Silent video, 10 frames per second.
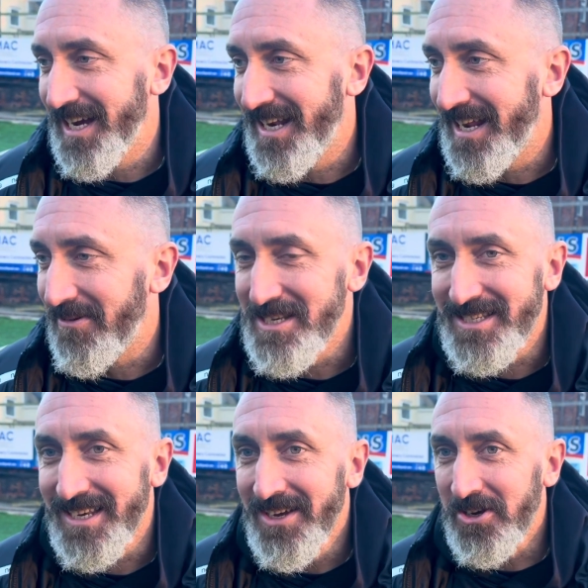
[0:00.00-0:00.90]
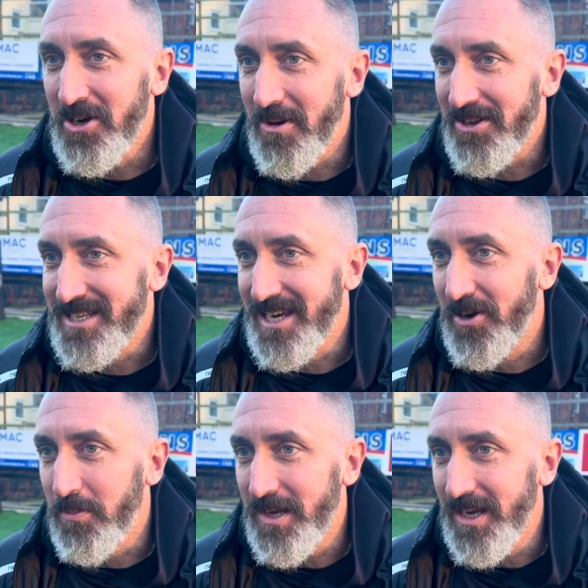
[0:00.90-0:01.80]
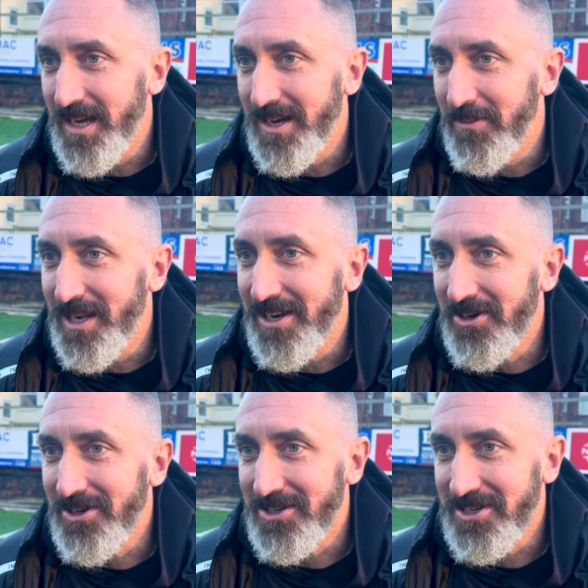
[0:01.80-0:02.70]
and now he's come on and set up the winning goal.